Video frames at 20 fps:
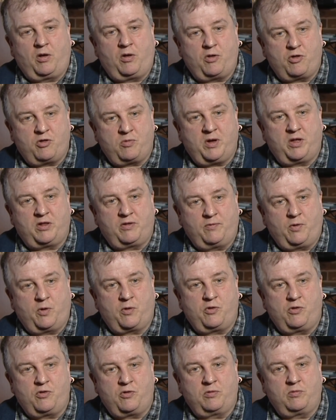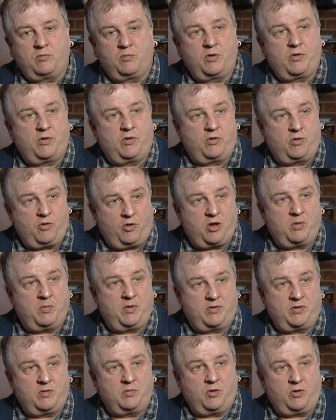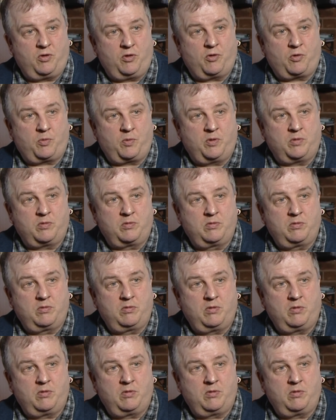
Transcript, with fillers: a large amount of oxygen, which is documented by the hospital.